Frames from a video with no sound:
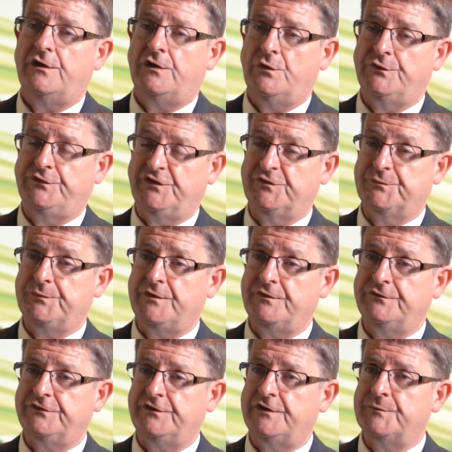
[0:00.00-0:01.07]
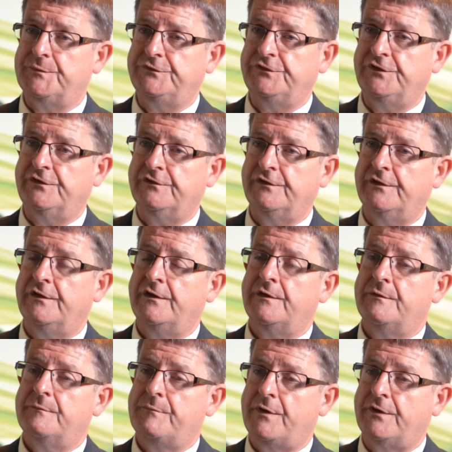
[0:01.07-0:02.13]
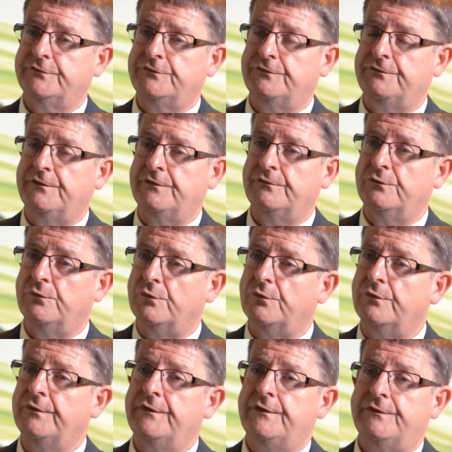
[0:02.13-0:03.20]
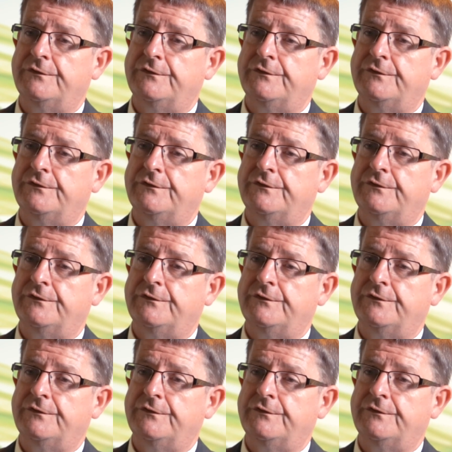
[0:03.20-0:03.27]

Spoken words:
who has experience in a particular part of the law.